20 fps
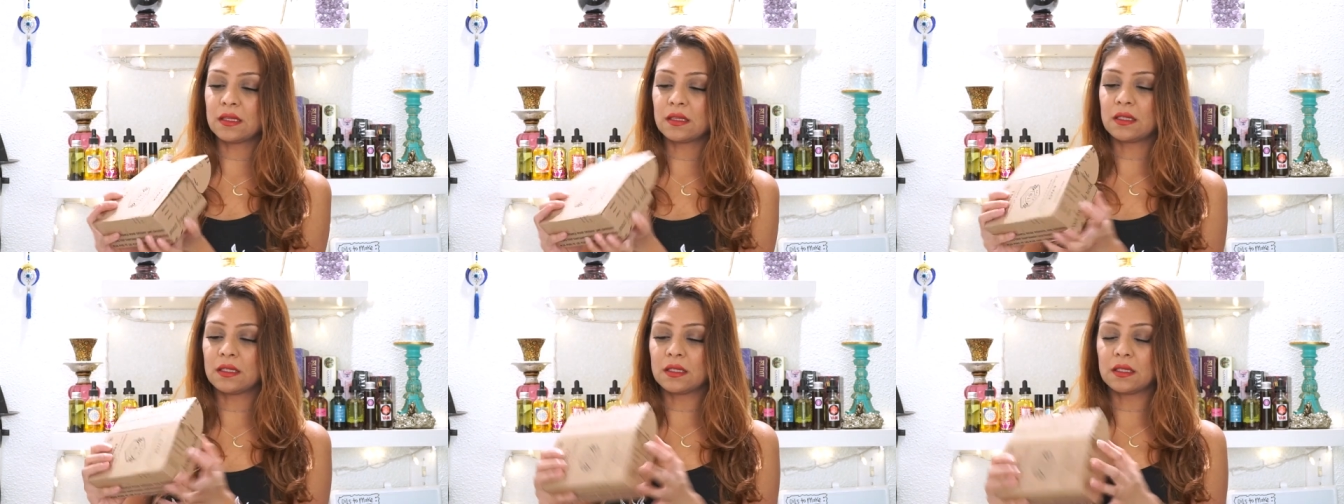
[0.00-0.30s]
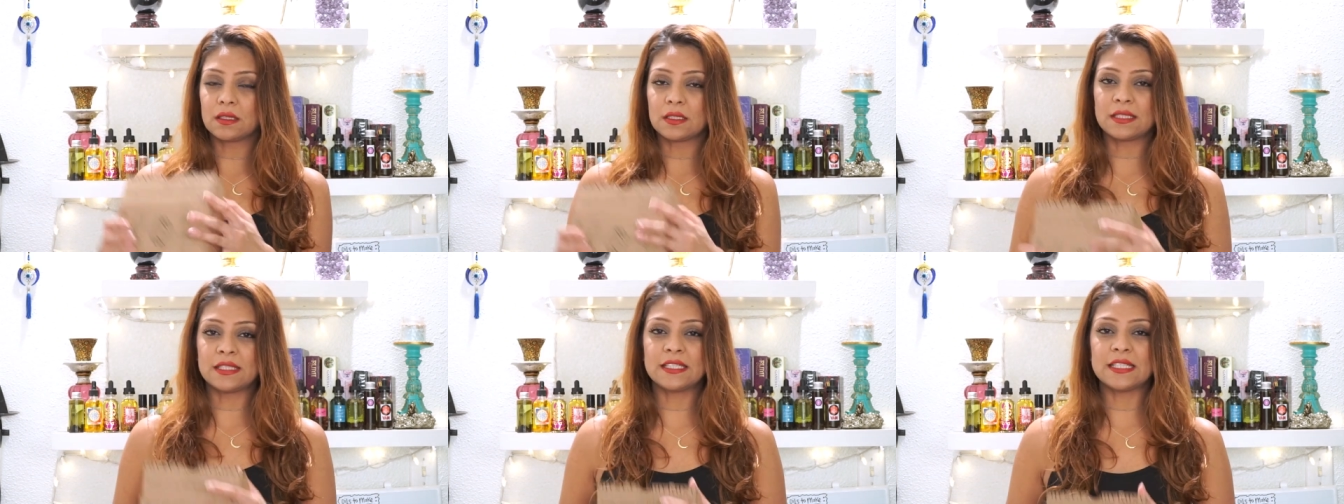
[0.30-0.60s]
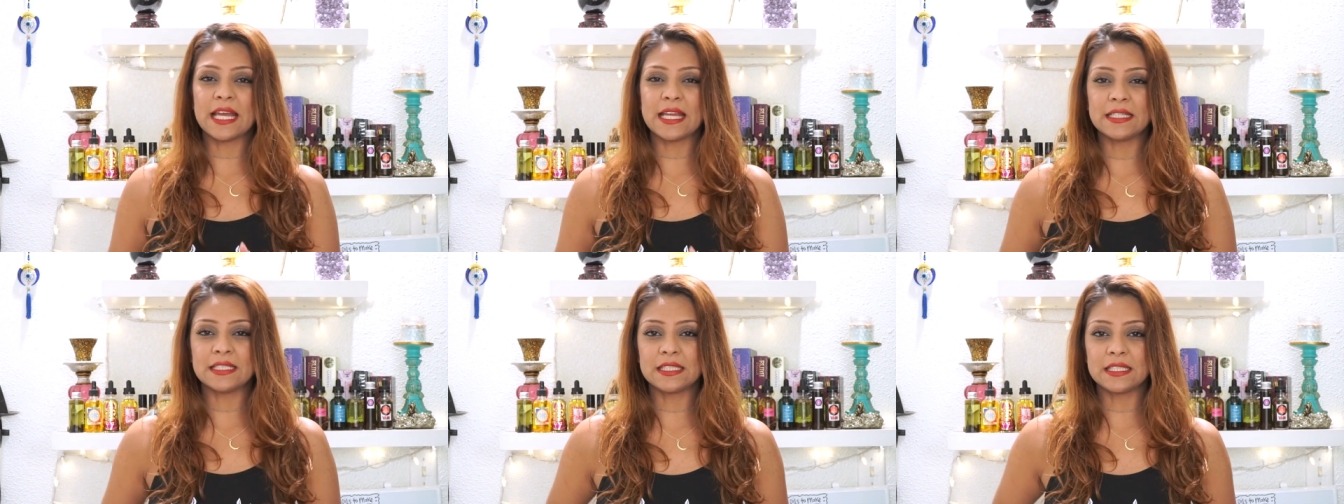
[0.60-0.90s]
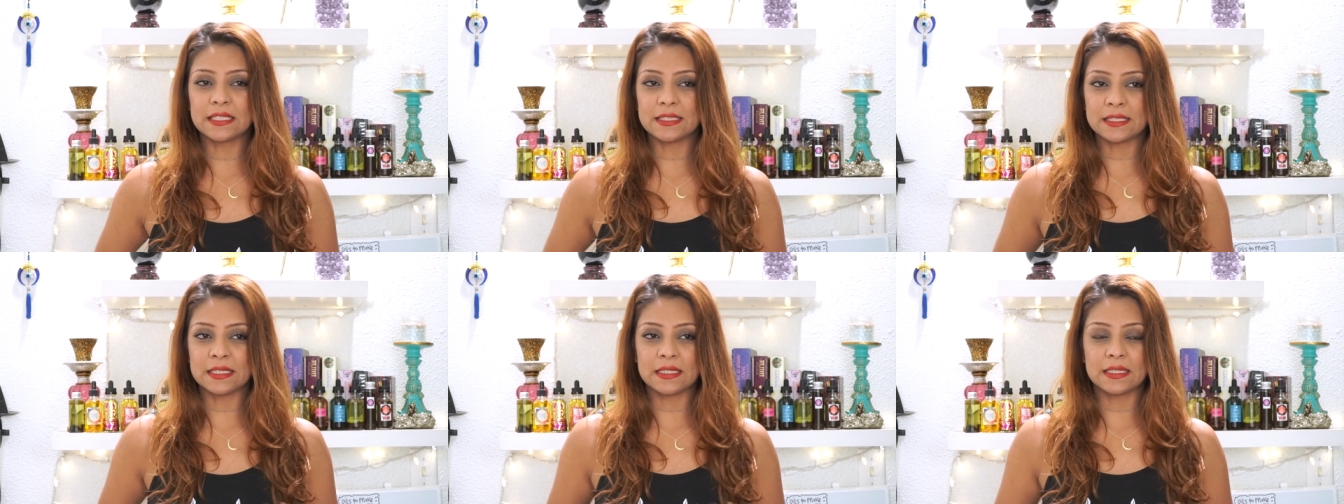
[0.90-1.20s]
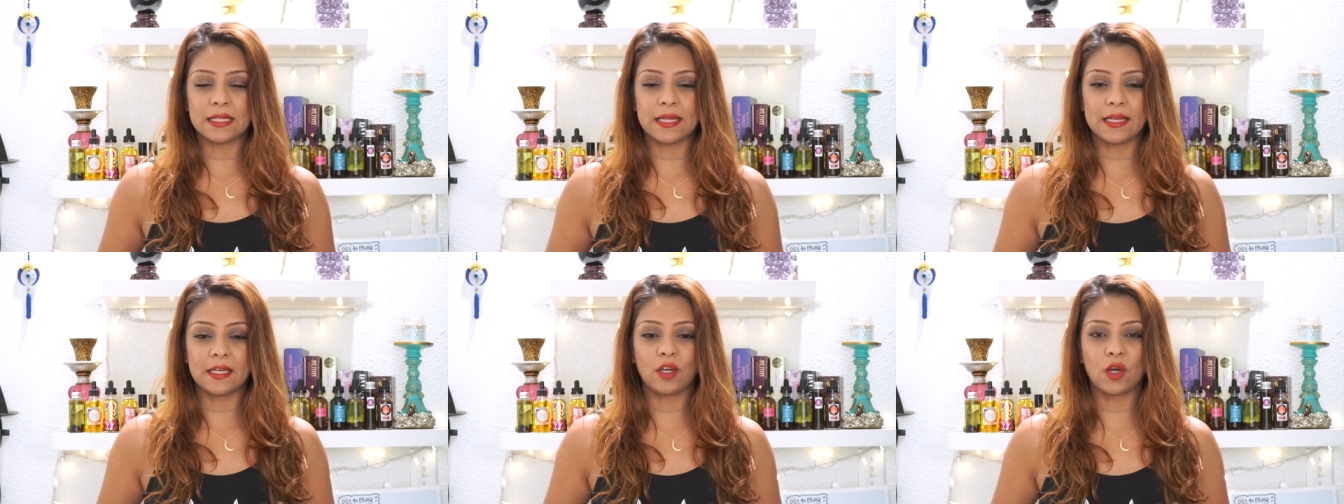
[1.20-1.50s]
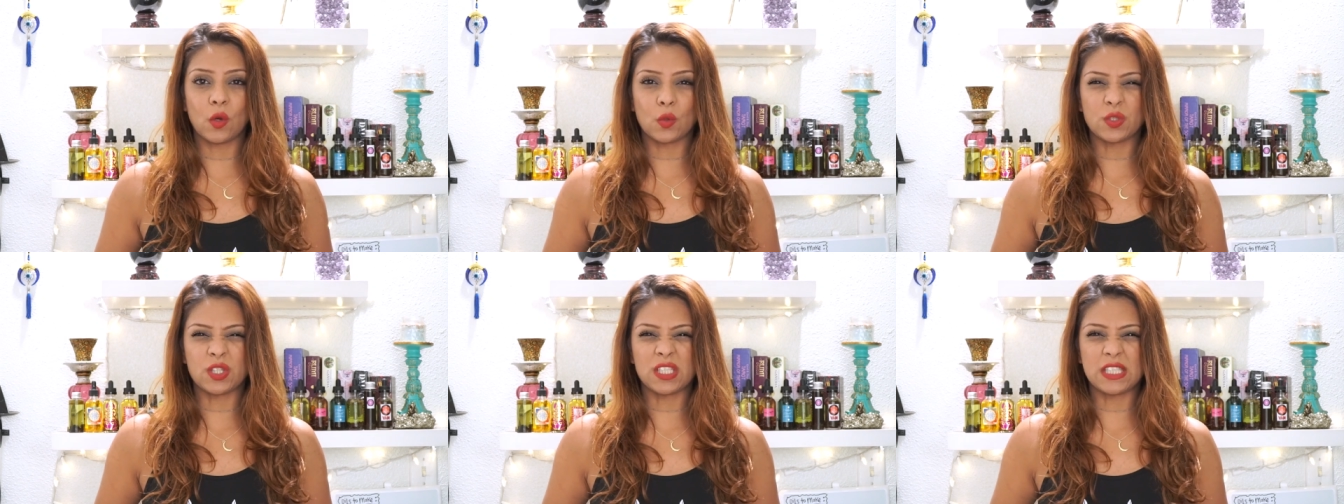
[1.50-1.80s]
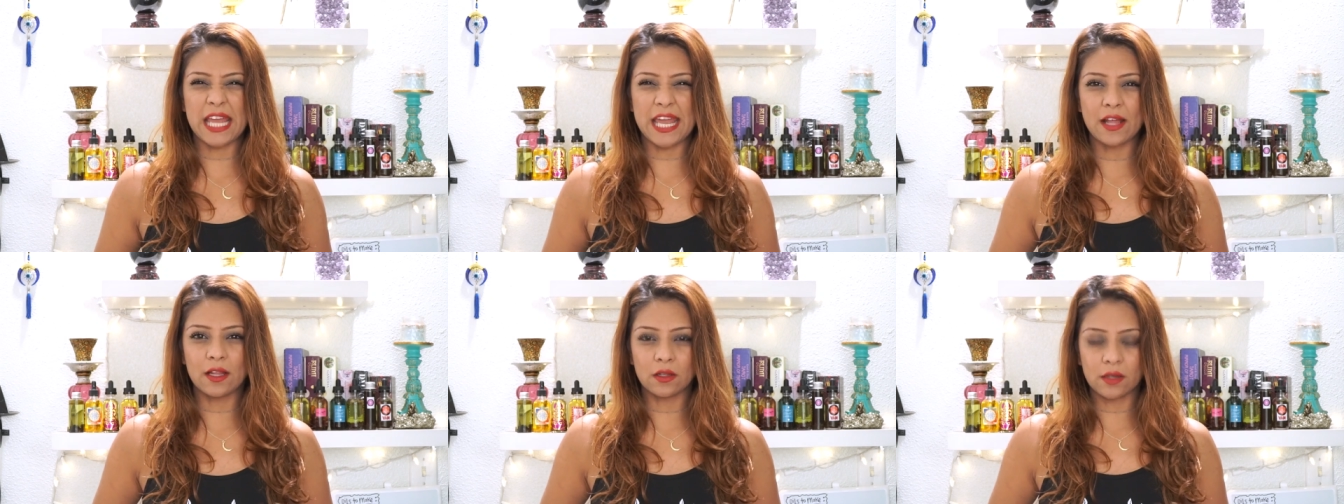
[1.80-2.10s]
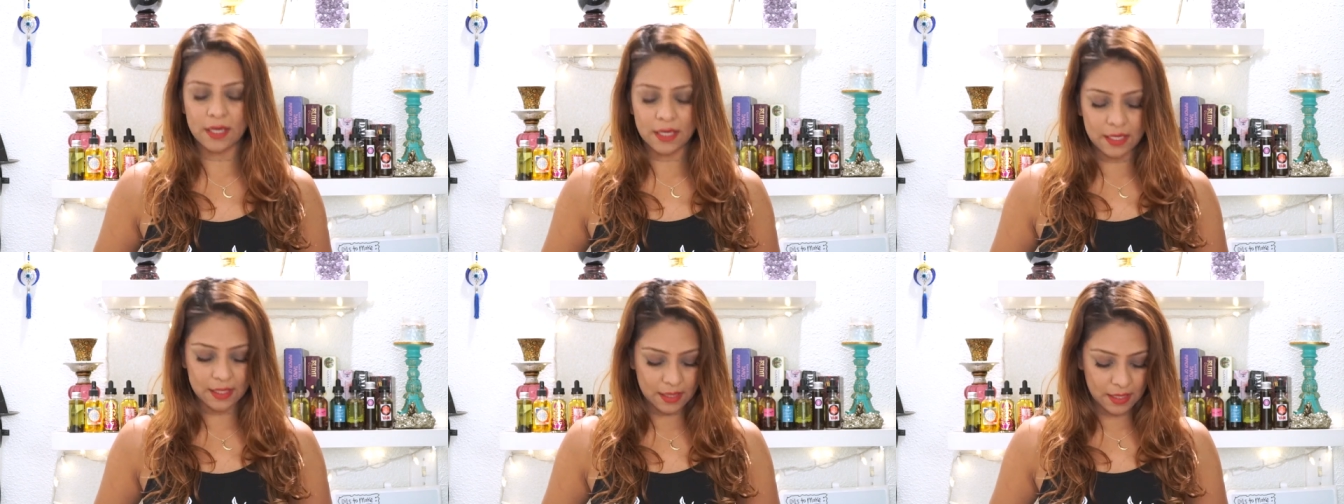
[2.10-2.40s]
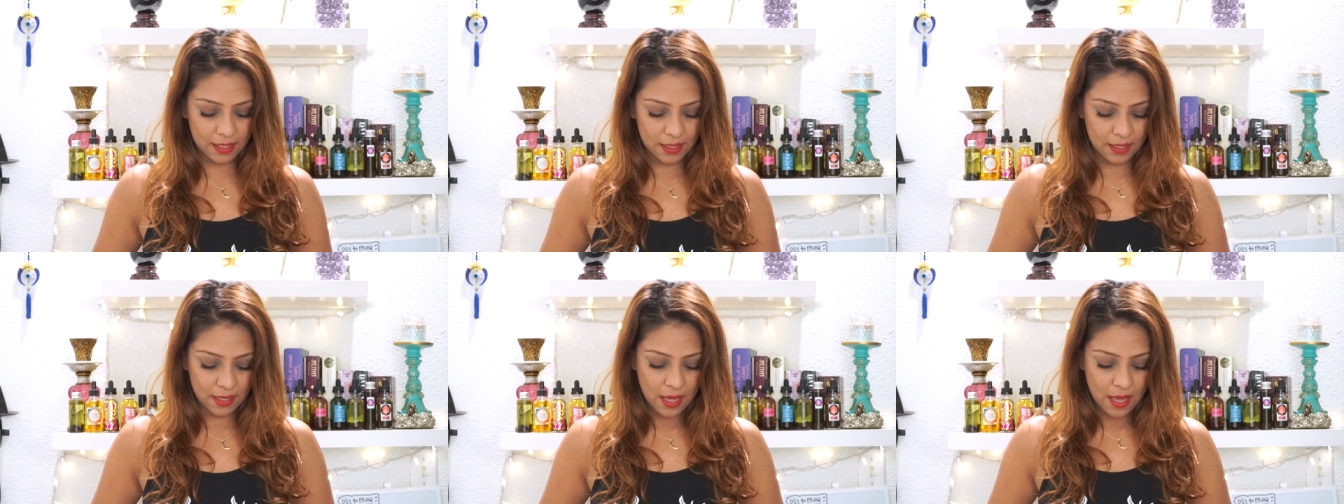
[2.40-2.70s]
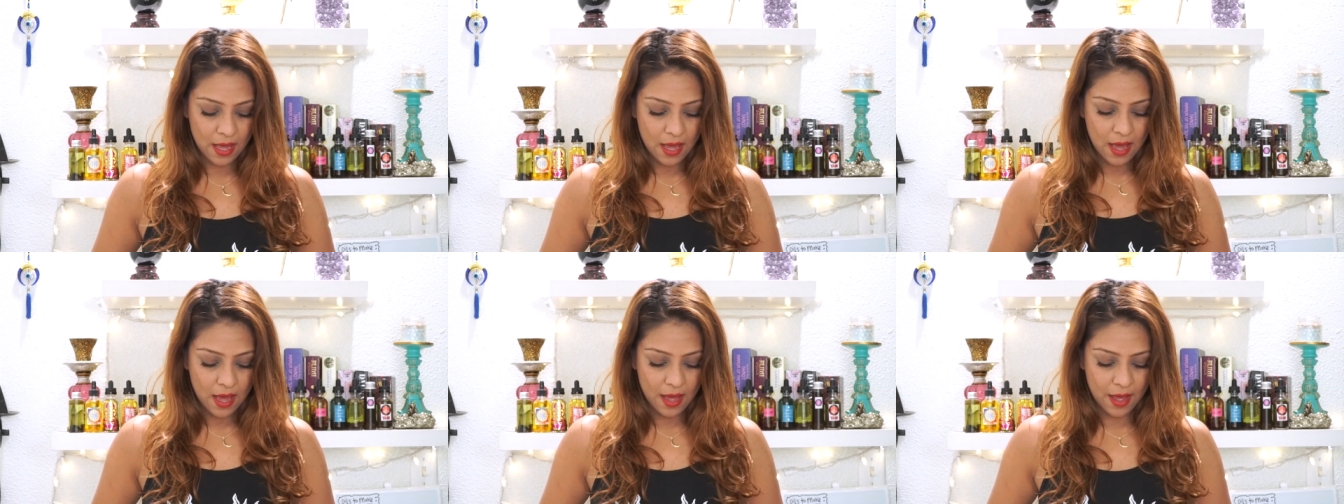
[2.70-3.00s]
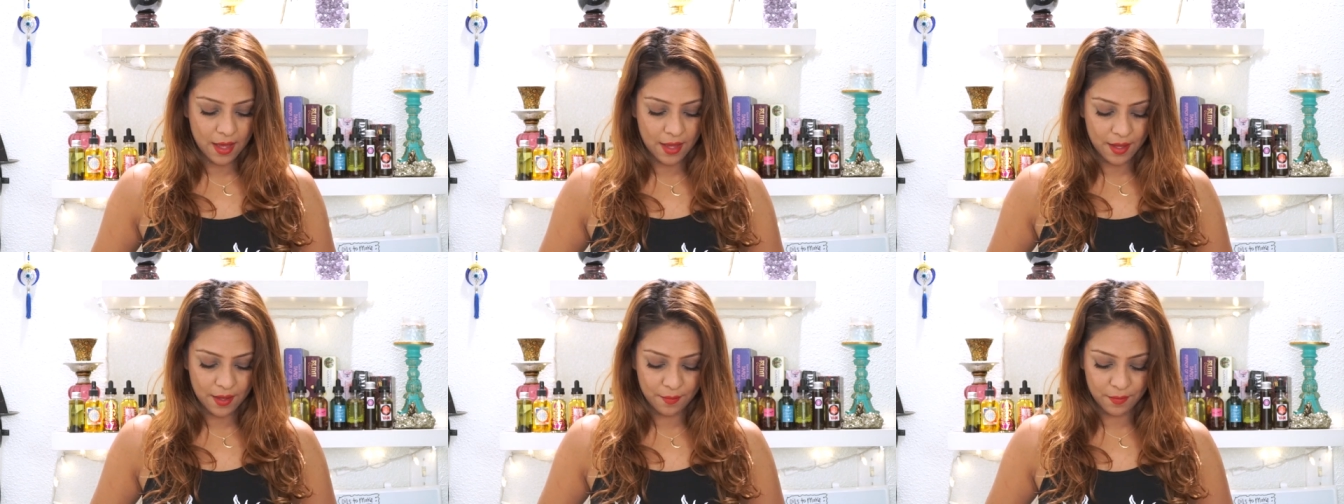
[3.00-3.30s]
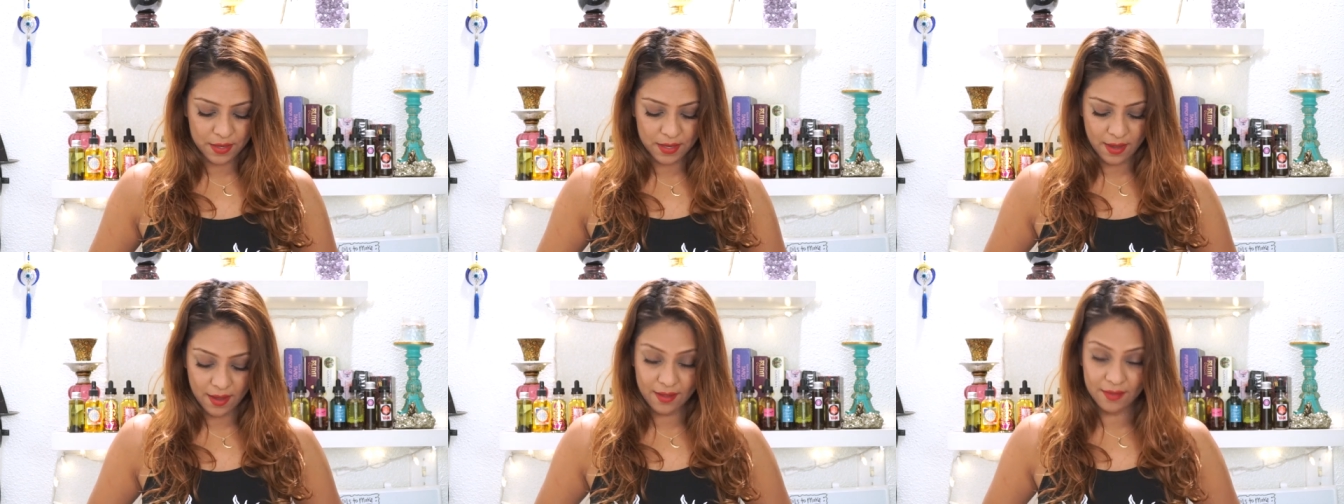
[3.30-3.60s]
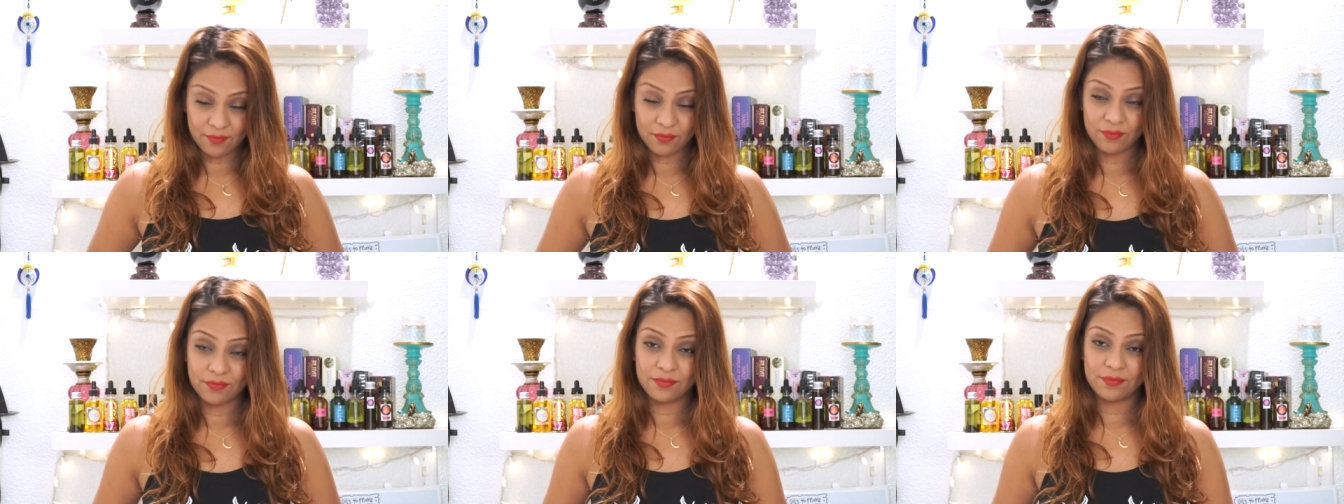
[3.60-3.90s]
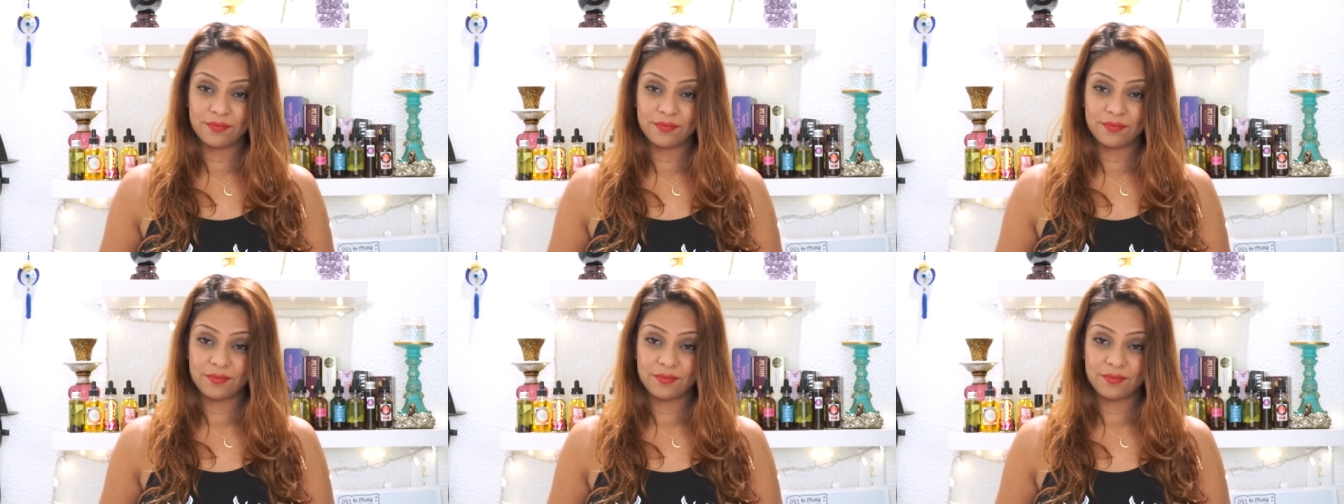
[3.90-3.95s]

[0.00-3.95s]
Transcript: the scent doesn't like go stale or anything. But yeah.